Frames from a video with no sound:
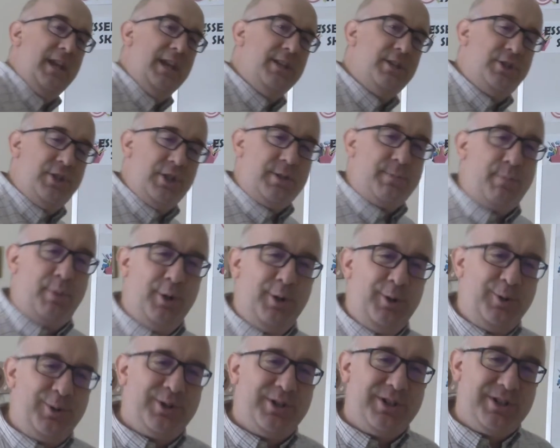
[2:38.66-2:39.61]
it just
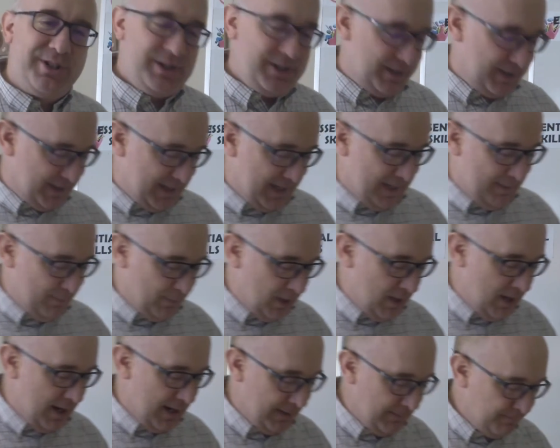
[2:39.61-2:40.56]
produces the same
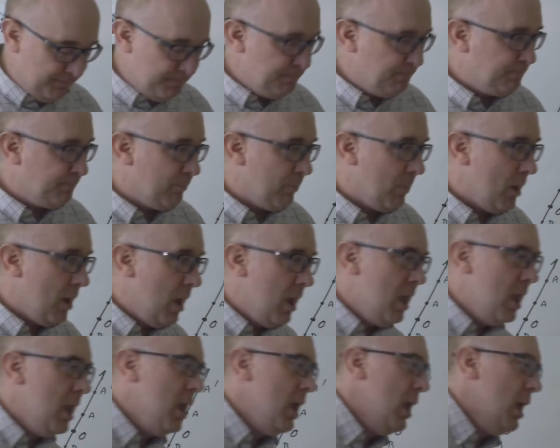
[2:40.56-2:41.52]
line.
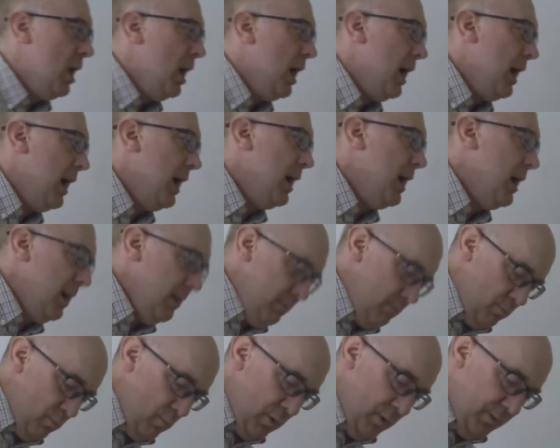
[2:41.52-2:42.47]

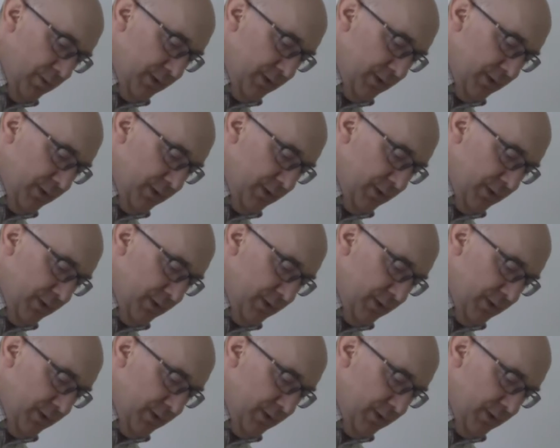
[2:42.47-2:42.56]
Um, what